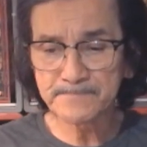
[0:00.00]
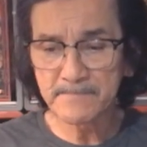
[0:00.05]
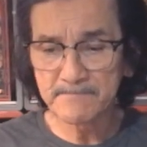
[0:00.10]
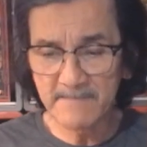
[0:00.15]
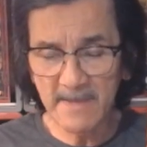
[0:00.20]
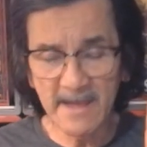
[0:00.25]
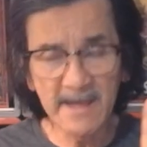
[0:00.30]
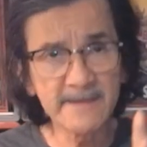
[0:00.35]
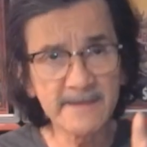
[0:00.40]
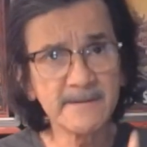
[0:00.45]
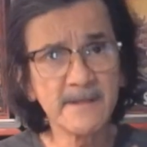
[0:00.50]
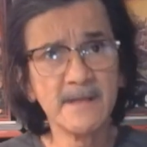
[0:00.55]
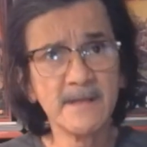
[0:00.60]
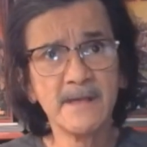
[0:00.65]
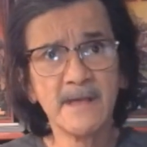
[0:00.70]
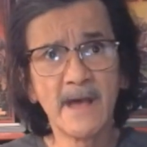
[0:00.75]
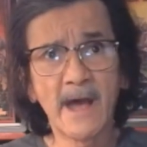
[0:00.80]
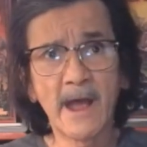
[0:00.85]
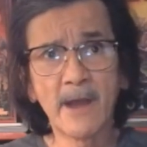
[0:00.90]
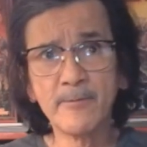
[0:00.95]
man,
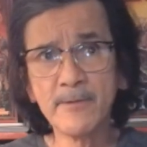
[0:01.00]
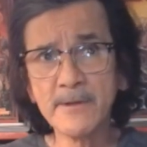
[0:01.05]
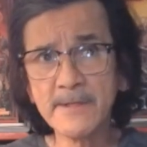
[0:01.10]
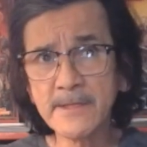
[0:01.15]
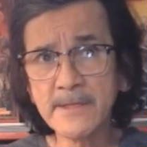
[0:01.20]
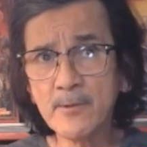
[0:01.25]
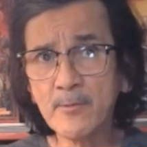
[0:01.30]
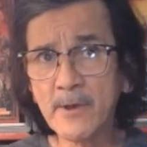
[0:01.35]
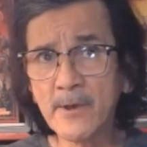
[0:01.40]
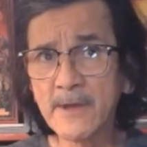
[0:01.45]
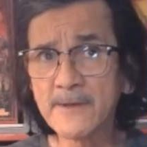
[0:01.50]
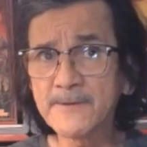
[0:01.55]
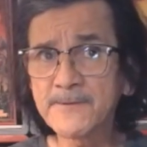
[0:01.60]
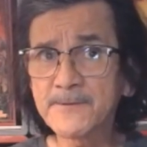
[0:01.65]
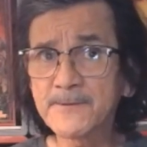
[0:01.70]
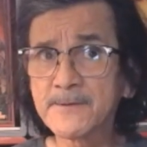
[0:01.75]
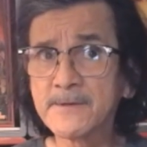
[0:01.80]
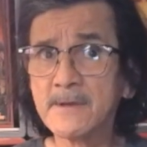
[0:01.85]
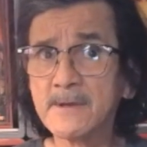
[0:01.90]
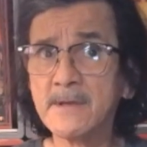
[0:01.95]
I really
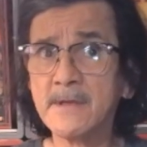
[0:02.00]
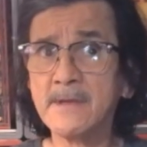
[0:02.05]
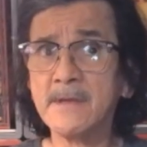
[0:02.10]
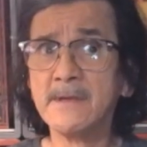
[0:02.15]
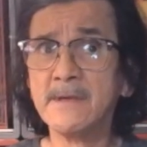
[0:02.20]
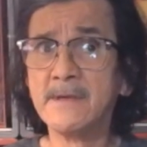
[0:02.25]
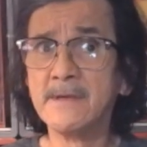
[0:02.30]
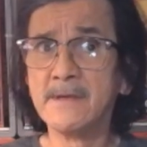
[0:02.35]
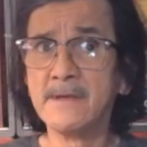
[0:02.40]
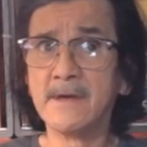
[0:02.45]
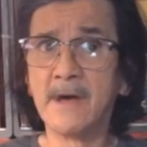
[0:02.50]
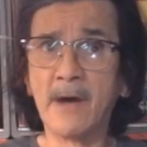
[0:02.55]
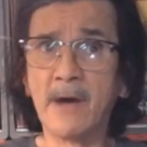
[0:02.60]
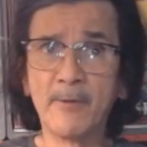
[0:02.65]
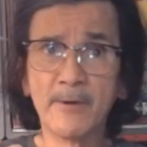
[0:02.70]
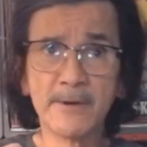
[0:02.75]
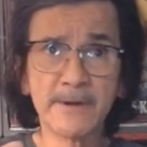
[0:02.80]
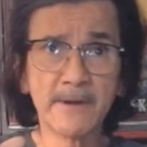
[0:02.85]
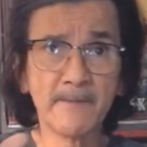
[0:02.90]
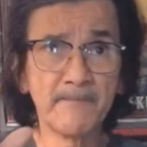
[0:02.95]
wish I
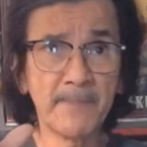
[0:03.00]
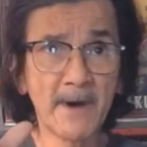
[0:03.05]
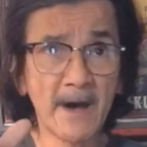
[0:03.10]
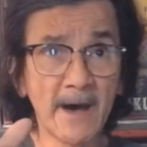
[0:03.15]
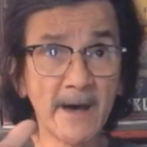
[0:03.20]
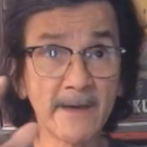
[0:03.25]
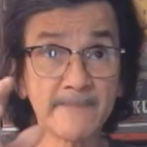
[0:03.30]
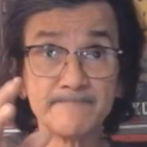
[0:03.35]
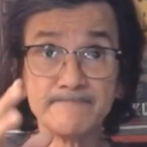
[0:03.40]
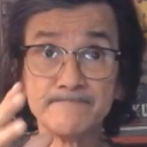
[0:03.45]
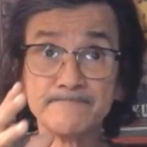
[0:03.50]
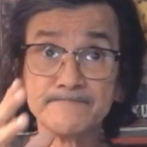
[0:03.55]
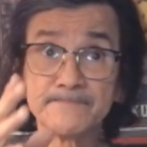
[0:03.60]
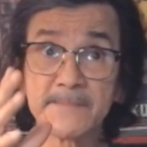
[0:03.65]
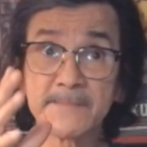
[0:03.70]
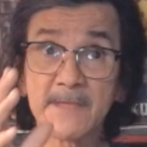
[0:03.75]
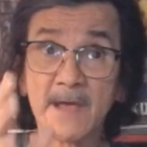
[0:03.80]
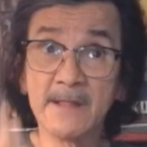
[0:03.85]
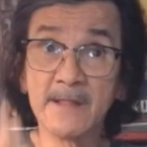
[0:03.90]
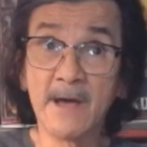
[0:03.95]
would have bought
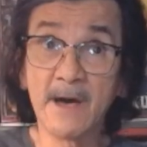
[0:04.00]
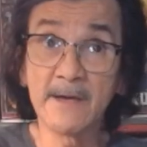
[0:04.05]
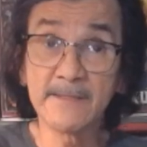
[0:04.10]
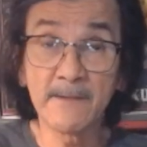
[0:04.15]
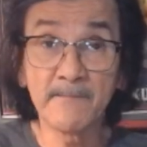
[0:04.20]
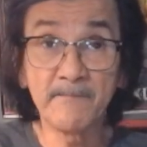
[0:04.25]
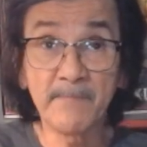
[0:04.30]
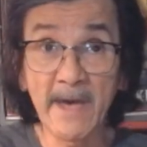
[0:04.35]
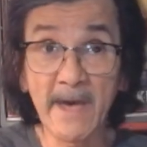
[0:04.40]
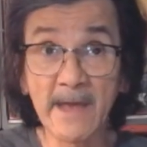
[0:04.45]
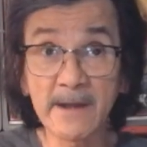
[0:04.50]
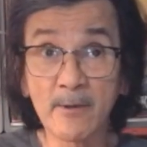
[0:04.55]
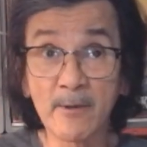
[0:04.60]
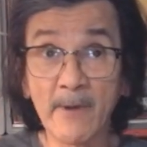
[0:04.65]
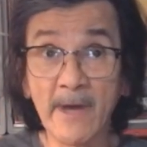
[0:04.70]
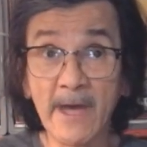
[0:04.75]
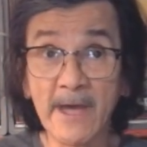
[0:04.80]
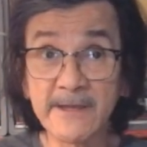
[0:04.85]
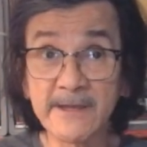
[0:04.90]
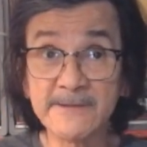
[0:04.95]
a lot of the battle
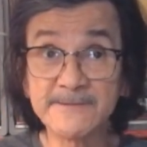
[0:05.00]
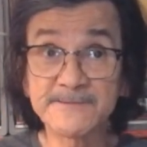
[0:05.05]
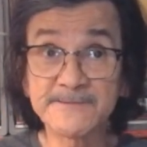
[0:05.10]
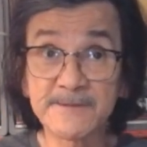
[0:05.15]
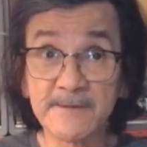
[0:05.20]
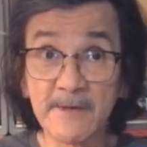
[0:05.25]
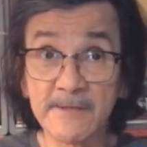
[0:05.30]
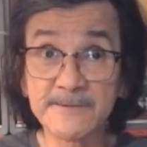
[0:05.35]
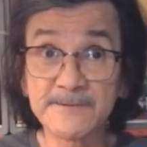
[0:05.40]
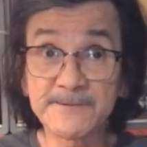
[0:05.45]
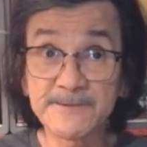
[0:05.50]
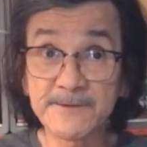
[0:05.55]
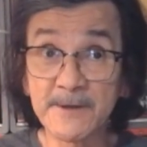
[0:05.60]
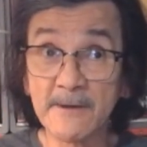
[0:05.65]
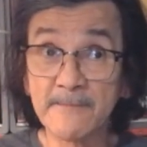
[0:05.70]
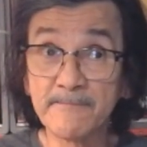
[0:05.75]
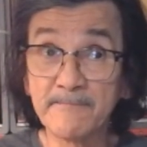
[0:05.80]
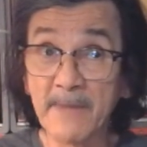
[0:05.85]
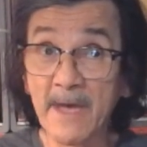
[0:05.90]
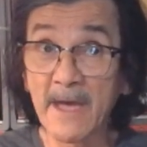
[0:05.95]
wagons and other
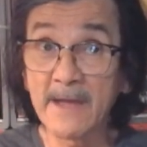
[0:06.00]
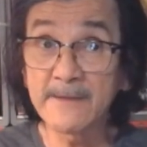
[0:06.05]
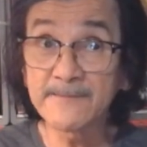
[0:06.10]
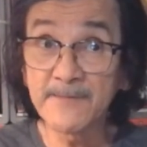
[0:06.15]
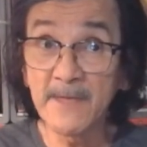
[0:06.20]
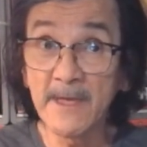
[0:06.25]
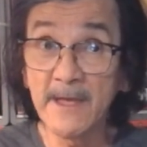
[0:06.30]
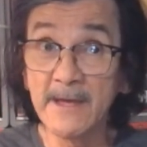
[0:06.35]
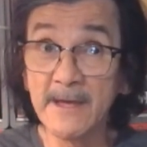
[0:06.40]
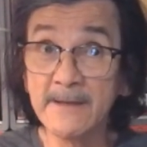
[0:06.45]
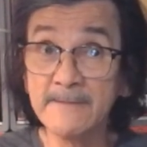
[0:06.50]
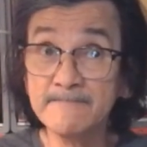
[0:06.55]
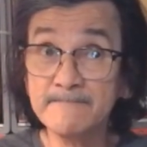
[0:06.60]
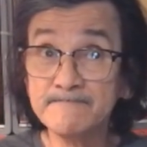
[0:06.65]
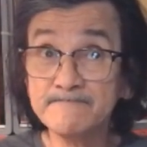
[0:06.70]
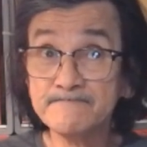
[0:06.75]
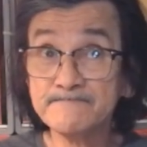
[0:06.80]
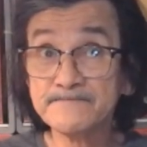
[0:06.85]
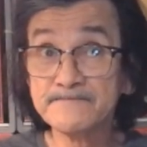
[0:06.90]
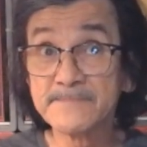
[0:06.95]
stuff back then
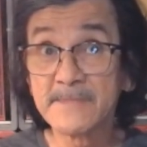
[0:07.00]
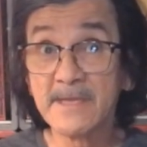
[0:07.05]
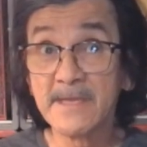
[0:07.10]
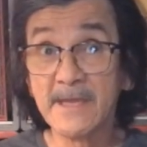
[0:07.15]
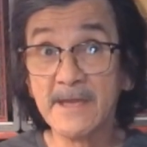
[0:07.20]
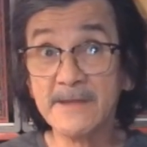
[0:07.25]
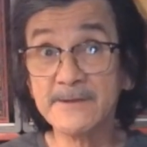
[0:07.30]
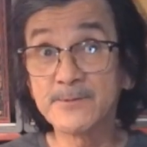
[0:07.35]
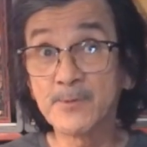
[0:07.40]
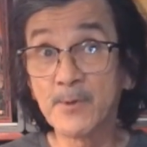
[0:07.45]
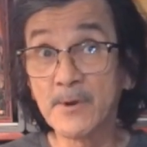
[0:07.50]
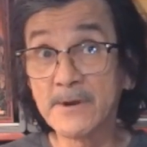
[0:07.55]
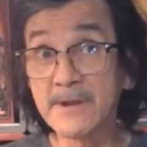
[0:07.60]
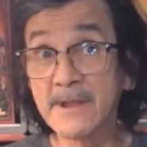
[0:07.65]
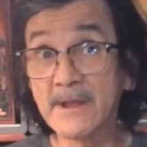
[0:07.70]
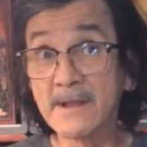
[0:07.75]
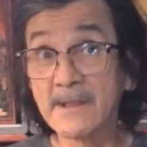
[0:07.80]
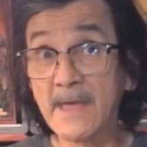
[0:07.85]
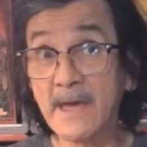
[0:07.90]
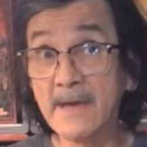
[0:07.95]
in
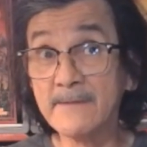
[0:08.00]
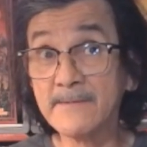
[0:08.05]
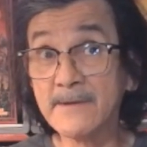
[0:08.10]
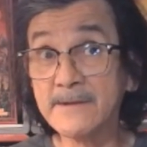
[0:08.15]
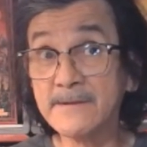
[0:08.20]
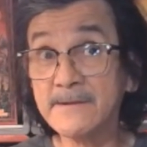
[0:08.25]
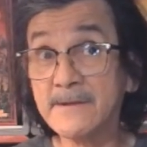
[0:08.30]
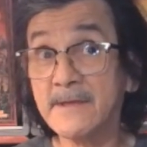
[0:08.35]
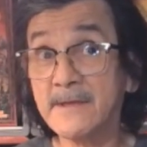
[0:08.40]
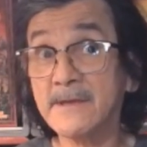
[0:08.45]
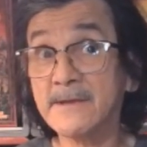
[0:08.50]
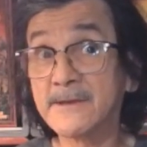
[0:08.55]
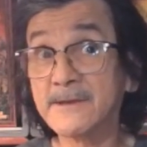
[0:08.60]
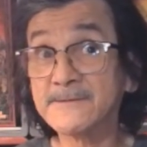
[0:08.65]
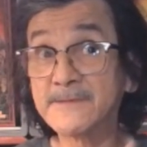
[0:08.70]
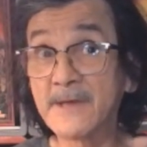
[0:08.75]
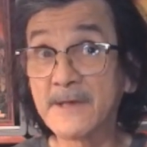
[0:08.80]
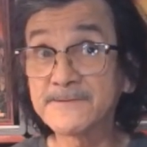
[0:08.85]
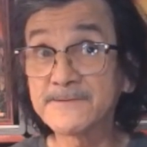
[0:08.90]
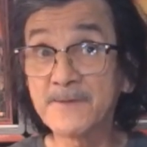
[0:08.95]
2011, because
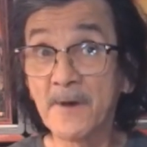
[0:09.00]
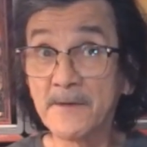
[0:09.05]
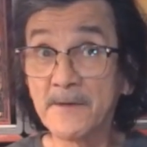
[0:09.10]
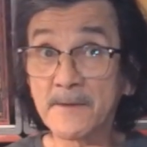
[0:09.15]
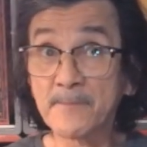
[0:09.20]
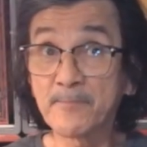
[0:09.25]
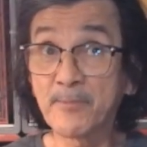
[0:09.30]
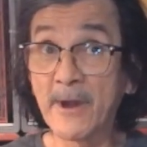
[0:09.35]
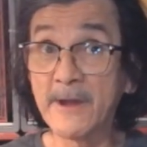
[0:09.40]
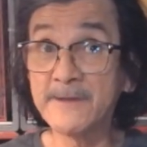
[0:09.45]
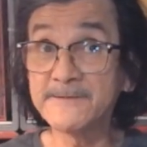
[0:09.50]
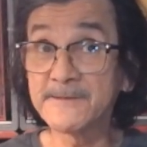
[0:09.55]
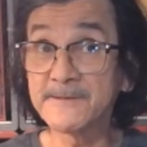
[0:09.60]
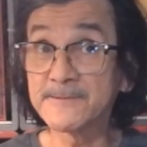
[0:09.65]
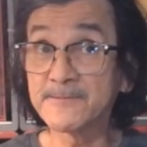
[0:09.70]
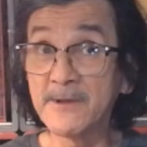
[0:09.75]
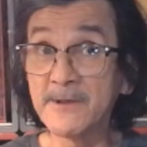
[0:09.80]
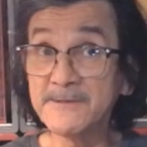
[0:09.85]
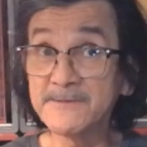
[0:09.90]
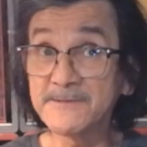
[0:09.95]
I saw the
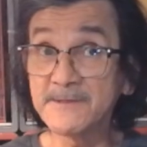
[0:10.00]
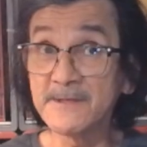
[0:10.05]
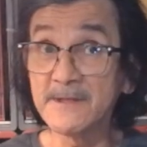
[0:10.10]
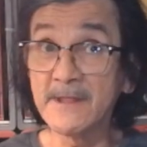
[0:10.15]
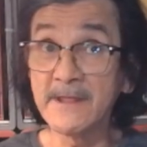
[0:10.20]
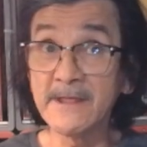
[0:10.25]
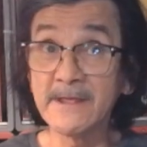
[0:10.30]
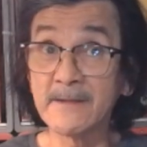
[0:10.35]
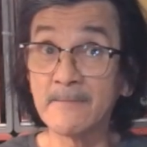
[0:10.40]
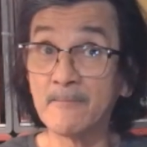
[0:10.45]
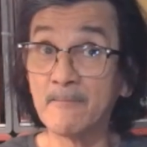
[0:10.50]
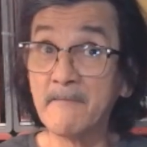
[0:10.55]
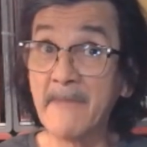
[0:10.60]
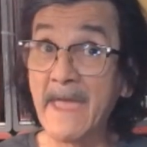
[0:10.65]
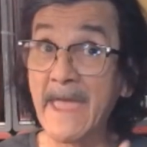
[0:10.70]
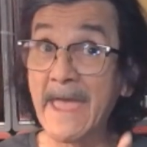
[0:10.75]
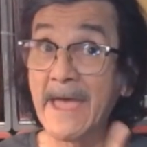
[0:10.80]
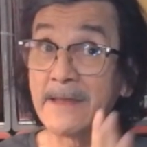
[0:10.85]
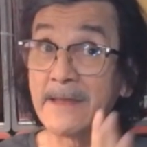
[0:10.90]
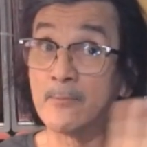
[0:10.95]
prices recently and
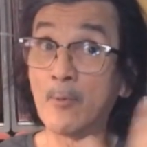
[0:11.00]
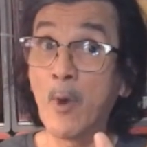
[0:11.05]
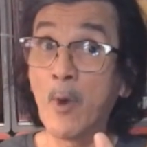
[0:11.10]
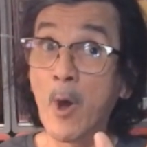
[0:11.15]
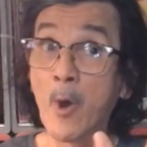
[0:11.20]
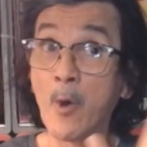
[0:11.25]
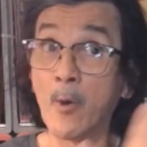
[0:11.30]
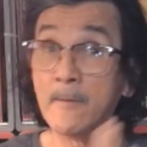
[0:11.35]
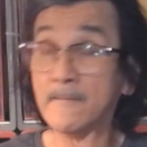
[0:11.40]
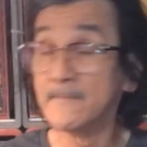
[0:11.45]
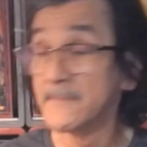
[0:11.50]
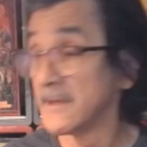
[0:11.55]
man, whoa.